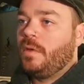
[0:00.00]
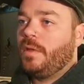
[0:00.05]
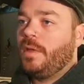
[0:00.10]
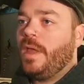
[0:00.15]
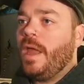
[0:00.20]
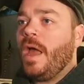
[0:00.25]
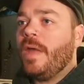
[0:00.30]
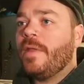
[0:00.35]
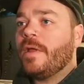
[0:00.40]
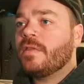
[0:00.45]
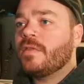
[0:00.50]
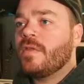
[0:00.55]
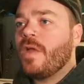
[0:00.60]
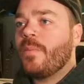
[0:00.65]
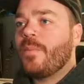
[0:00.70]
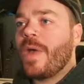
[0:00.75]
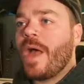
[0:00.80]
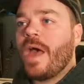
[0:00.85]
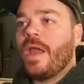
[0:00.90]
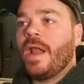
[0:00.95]
Yeah, that's not
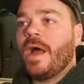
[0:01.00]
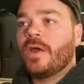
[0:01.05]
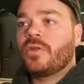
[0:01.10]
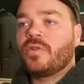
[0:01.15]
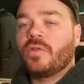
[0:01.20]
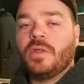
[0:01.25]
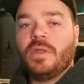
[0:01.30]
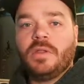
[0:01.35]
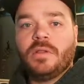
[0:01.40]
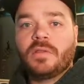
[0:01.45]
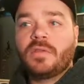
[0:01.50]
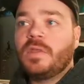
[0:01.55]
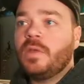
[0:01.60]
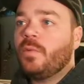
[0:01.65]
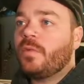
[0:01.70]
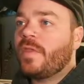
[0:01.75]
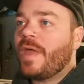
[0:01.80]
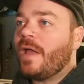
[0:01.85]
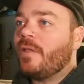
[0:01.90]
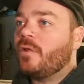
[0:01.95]
bad actually. Let's see
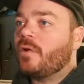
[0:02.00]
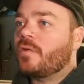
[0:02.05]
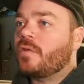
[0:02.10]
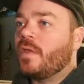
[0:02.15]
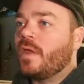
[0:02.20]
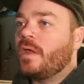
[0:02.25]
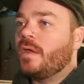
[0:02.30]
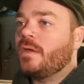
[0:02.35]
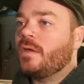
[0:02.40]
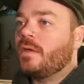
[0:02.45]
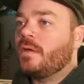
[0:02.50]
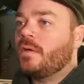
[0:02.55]
what that looks like.